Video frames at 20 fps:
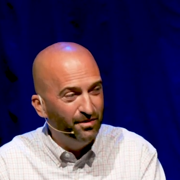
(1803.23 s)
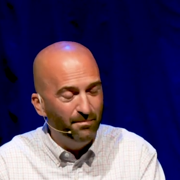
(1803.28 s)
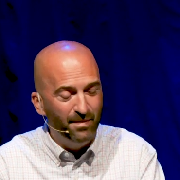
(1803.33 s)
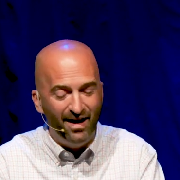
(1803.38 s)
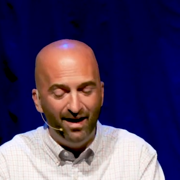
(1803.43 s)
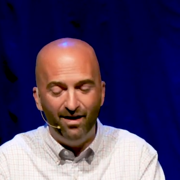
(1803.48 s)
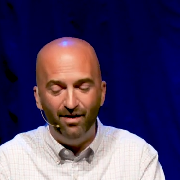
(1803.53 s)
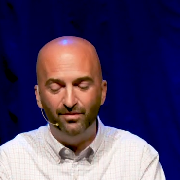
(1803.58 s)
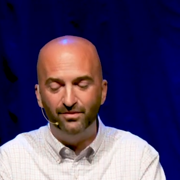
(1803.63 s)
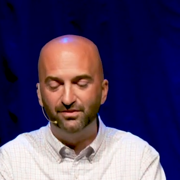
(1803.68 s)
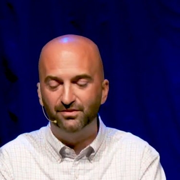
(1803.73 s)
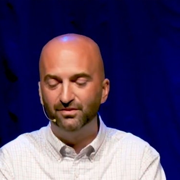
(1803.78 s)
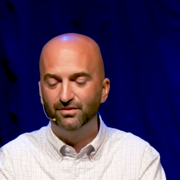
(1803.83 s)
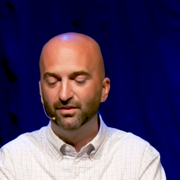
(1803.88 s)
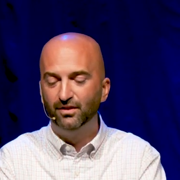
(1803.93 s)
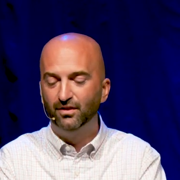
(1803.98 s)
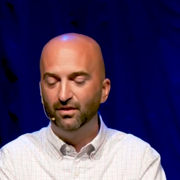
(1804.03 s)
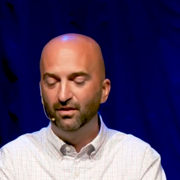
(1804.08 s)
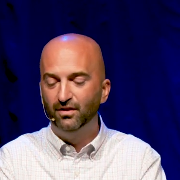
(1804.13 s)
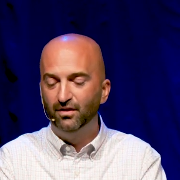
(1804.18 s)
about,
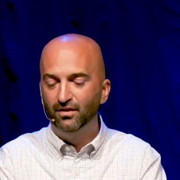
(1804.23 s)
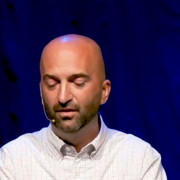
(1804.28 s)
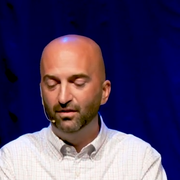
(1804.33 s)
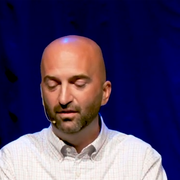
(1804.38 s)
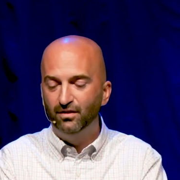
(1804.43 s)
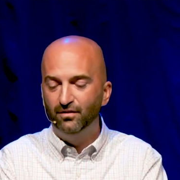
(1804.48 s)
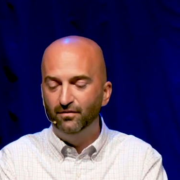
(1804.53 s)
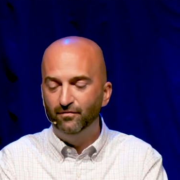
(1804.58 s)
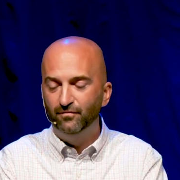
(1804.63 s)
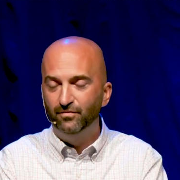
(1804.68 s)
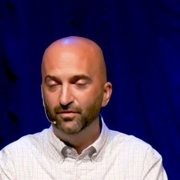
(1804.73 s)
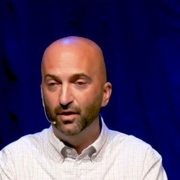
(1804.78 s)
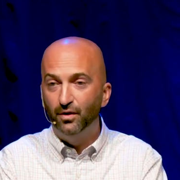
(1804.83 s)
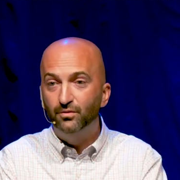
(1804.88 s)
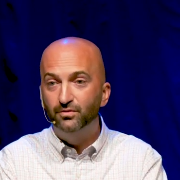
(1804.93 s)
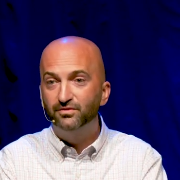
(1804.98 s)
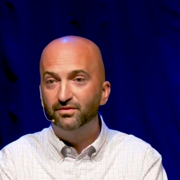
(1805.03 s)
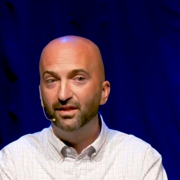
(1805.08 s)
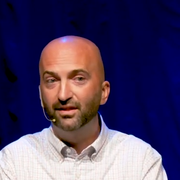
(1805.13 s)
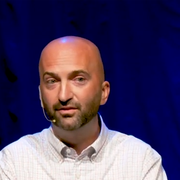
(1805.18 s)

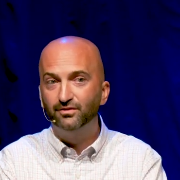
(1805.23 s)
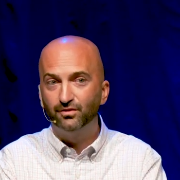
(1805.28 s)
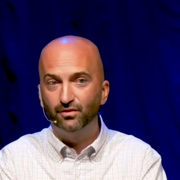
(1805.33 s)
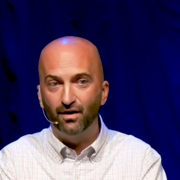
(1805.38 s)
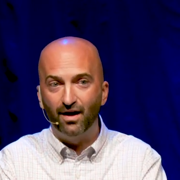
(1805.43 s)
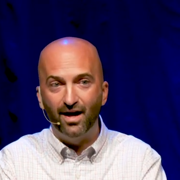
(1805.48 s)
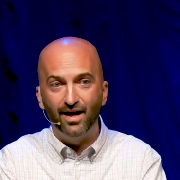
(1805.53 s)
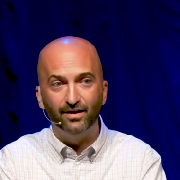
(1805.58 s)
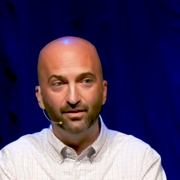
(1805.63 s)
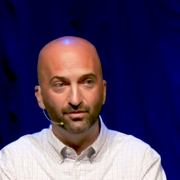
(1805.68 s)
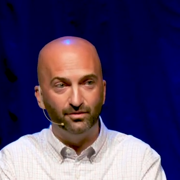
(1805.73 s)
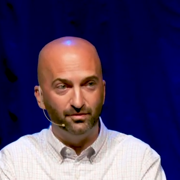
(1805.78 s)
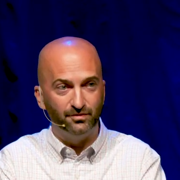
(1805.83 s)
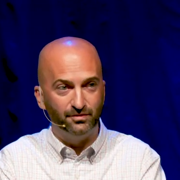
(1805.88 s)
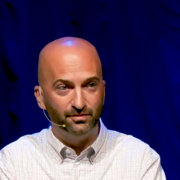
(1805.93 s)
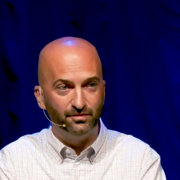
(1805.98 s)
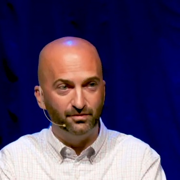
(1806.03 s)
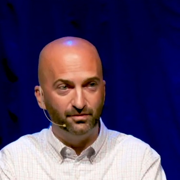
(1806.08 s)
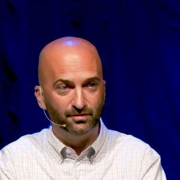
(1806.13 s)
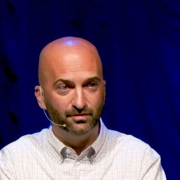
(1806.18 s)
those things are
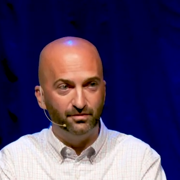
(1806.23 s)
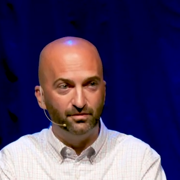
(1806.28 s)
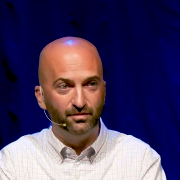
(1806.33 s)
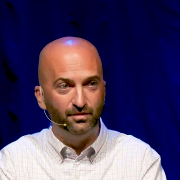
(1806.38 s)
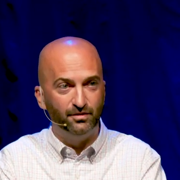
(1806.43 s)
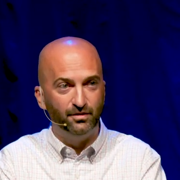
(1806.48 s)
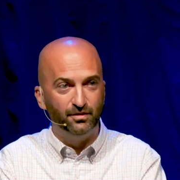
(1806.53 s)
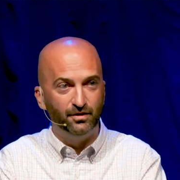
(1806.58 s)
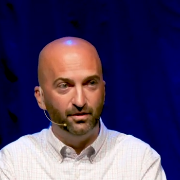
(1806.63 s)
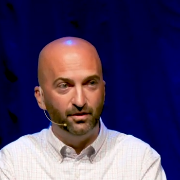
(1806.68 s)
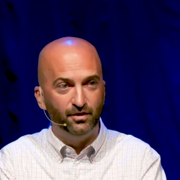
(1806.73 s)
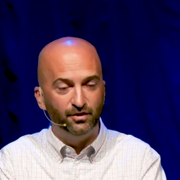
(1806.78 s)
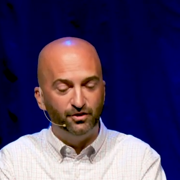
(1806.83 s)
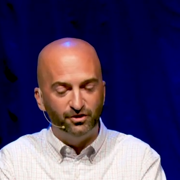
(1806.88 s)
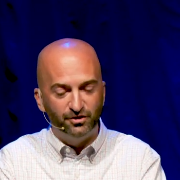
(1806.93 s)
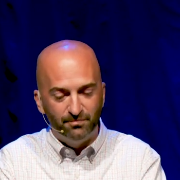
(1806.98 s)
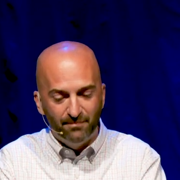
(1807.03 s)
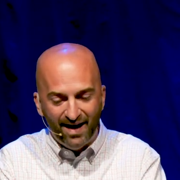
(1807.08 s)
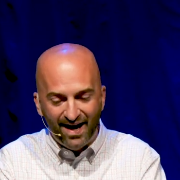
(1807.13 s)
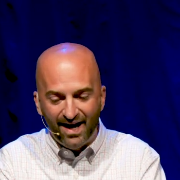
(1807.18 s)
idols
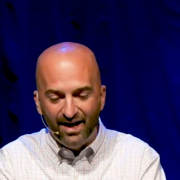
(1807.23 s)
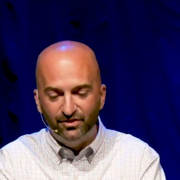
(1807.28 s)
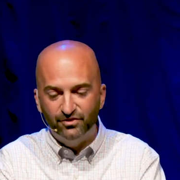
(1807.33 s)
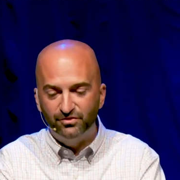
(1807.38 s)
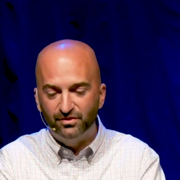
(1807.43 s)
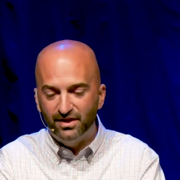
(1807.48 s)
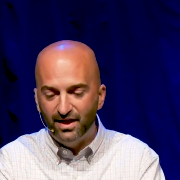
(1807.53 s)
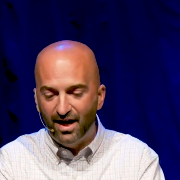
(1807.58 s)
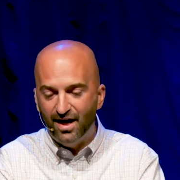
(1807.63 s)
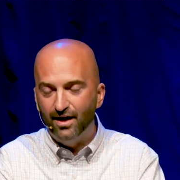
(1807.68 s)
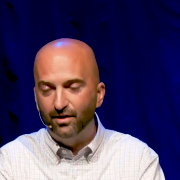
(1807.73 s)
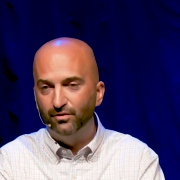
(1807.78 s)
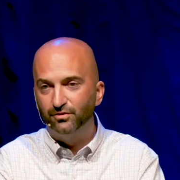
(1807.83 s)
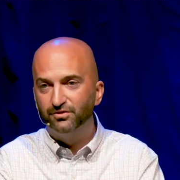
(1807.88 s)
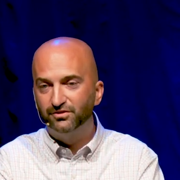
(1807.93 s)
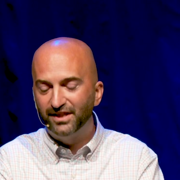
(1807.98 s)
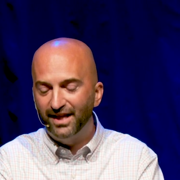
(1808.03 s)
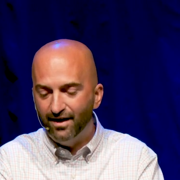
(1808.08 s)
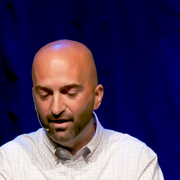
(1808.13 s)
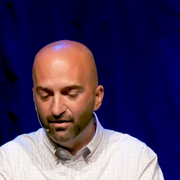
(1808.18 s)
smash the
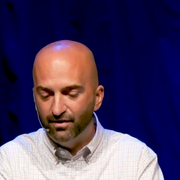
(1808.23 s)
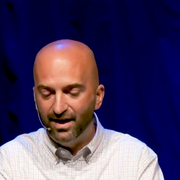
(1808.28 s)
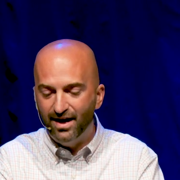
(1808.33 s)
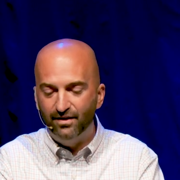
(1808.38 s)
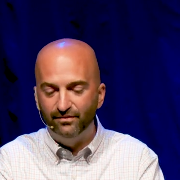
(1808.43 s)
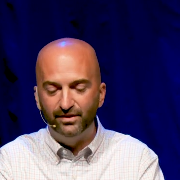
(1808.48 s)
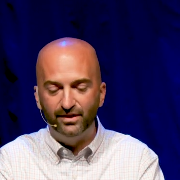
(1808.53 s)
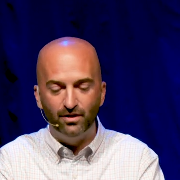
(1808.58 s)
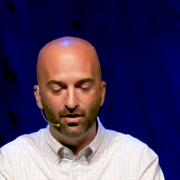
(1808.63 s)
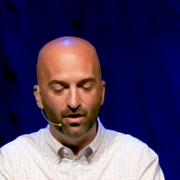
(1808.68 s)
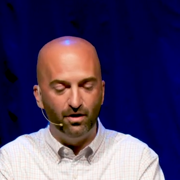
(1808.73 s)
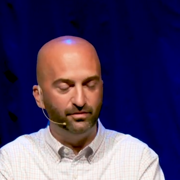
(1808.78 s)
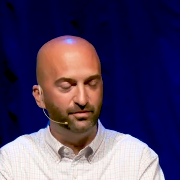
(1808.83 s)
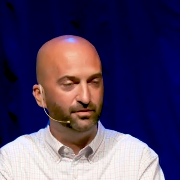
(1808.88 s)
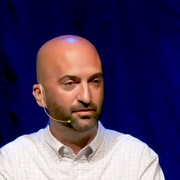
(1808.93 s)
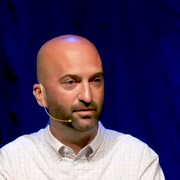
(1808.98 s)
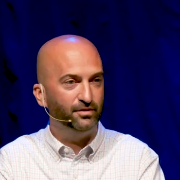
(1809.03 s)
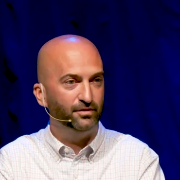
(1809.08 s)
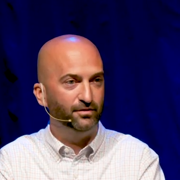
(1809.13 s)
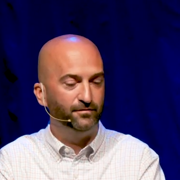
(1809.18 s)
idols, tear down the
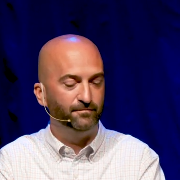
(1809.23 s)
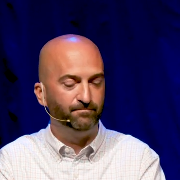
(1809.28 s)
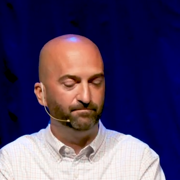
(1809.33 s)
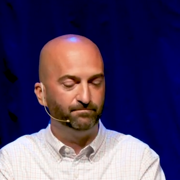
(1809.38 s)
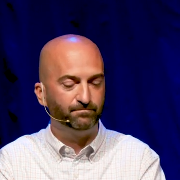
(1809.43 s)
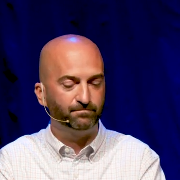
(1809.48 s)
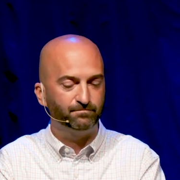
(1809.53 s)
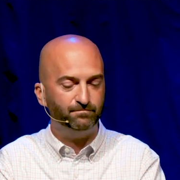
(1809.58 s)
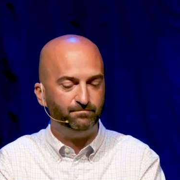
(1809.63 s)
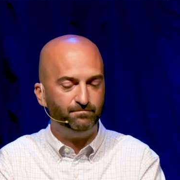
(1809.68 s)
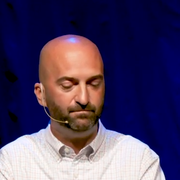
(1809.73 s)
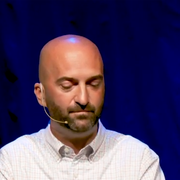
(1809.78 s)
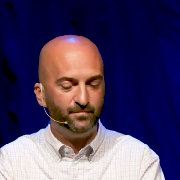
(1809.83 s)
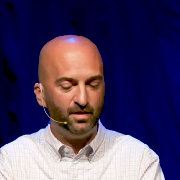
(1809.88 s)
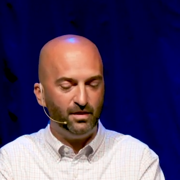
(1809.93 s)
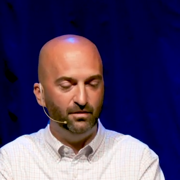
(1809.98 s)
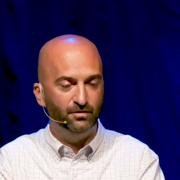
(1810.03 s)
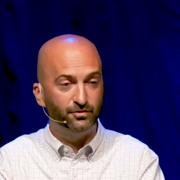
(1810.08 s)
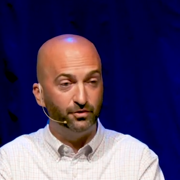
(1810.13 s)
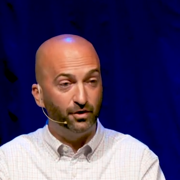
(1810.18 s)
altar.
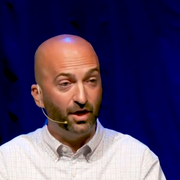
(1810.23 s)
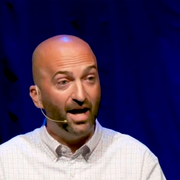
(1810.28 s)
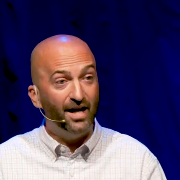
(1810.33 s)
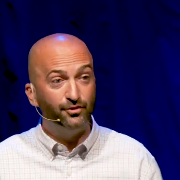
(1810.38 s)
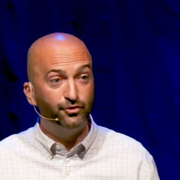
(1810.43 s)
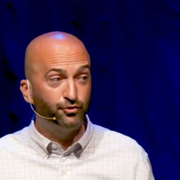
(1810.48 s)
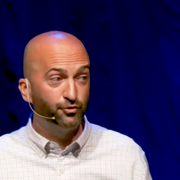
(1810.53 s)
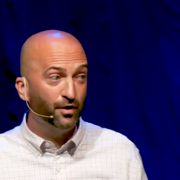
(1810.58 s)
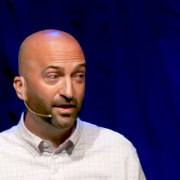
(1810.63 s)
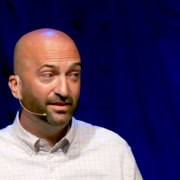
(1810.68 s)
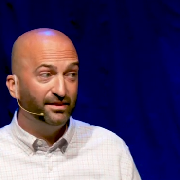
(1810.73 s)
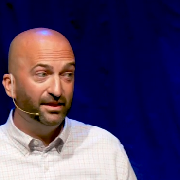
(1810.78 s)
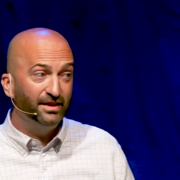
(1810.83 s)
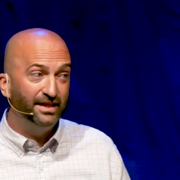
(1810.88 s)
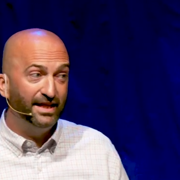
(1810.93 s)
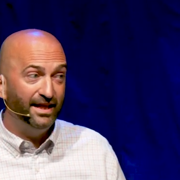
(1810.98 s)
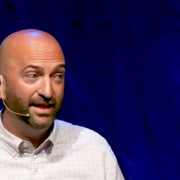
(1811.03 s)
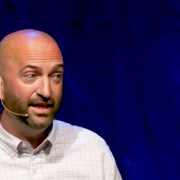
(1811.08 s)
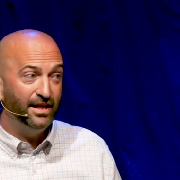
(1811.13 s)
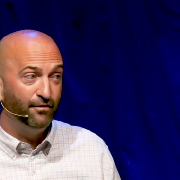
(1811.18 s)
So God strengthened
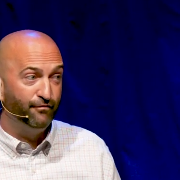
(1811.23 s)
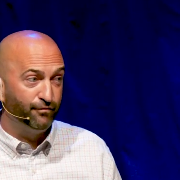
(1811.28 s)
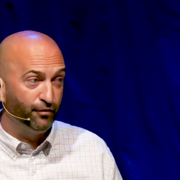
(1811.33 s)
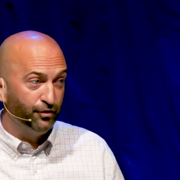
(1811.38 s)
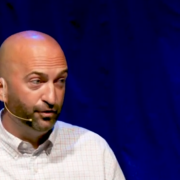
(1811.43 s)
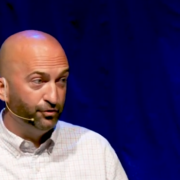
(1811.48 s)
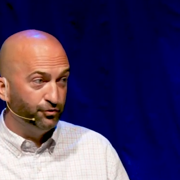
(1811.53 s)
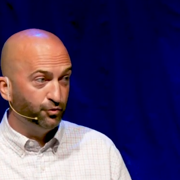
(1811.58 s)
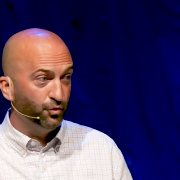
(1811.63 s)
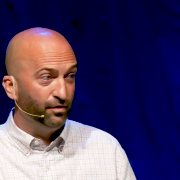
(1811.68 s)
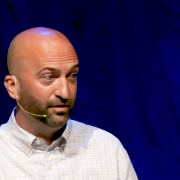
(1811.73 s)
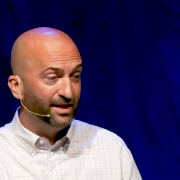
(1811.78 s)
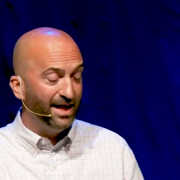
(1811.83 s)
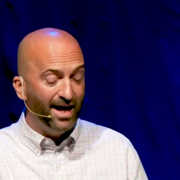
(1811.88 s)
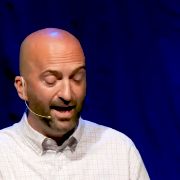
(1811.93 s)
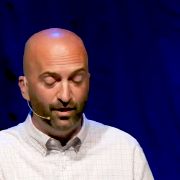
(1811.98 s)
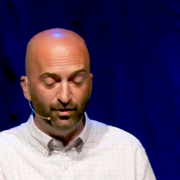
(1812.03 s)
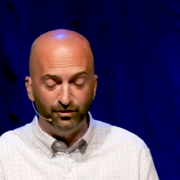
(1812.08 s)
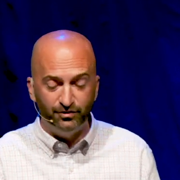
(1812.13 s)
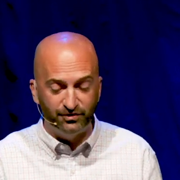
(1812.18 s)
Gideon for destroying the
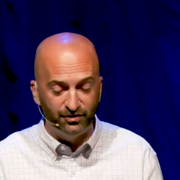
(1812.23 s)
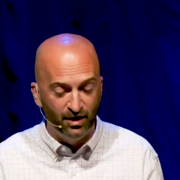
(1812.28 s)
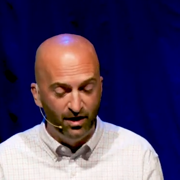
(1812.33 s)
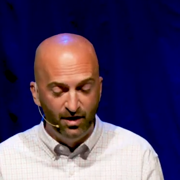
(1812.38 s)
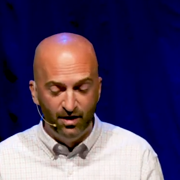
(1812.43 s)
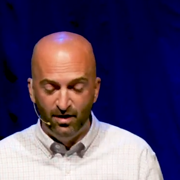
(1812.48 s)
idols,